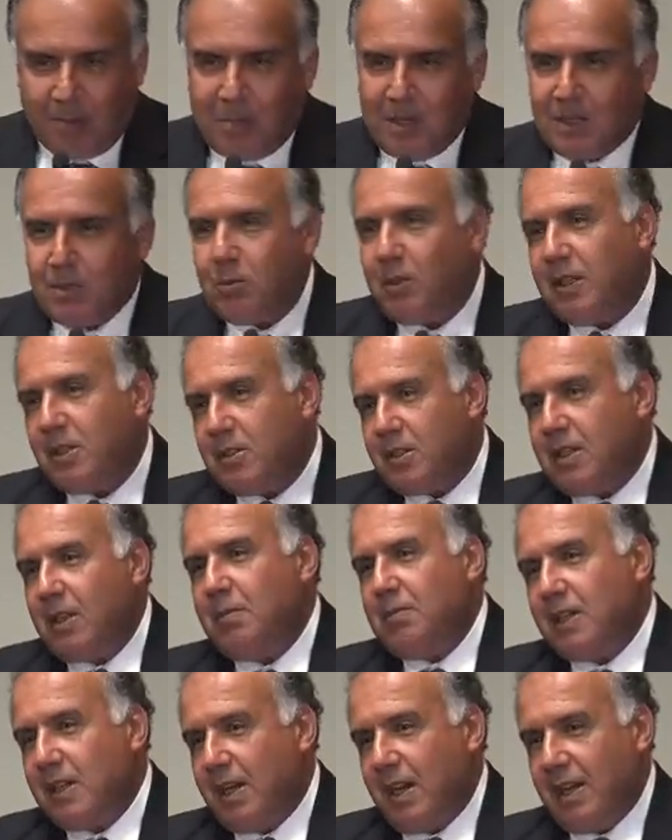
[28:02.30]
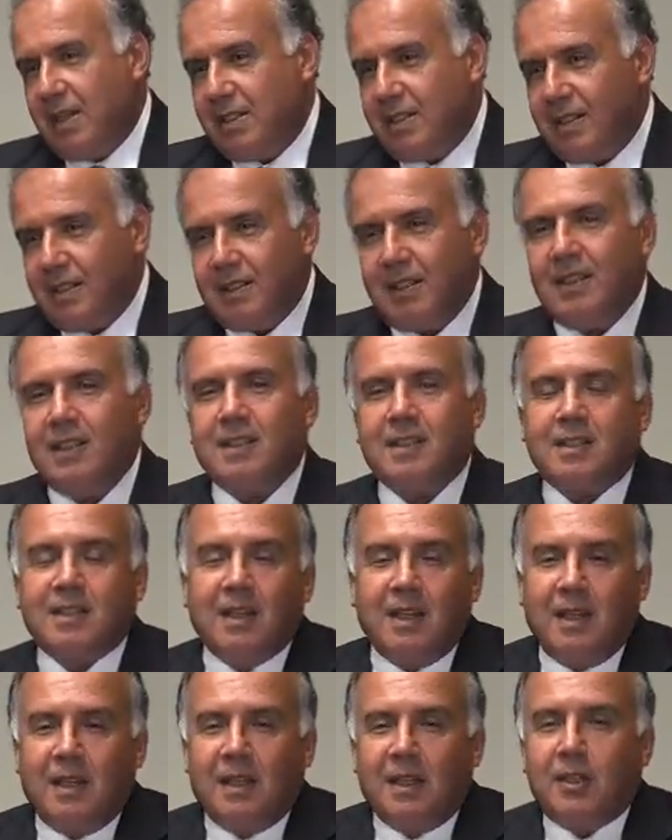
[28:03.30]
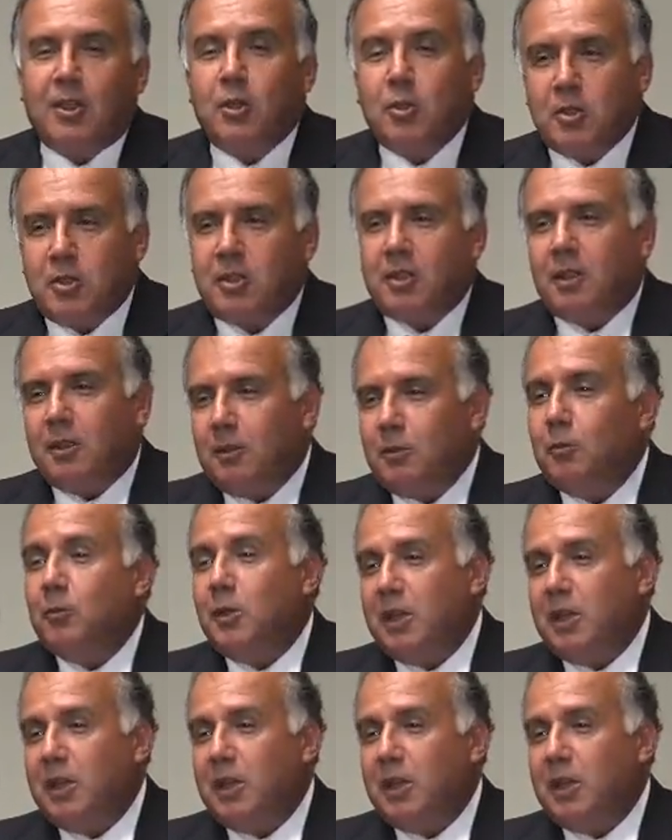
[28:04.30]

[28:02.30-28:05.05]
best way to summarize it is, Houston,